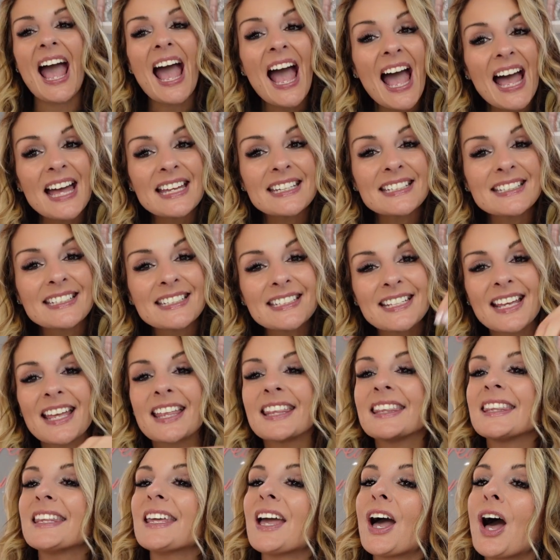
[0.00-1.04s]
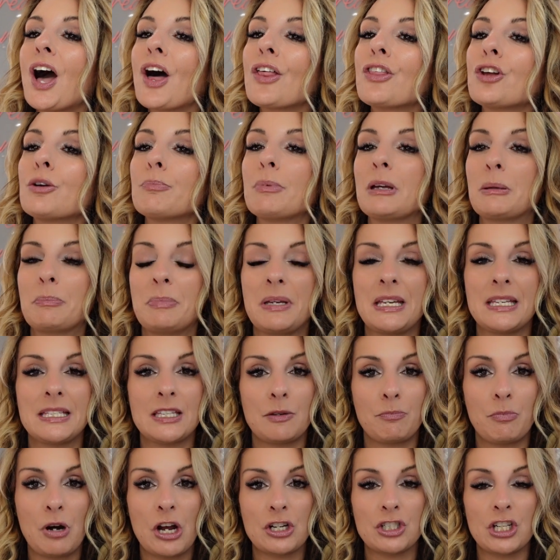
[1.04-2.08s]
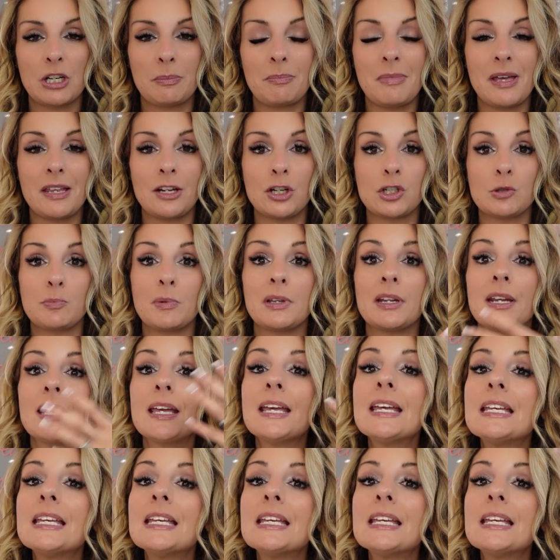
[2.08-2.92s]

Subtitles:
And the other big piece of project management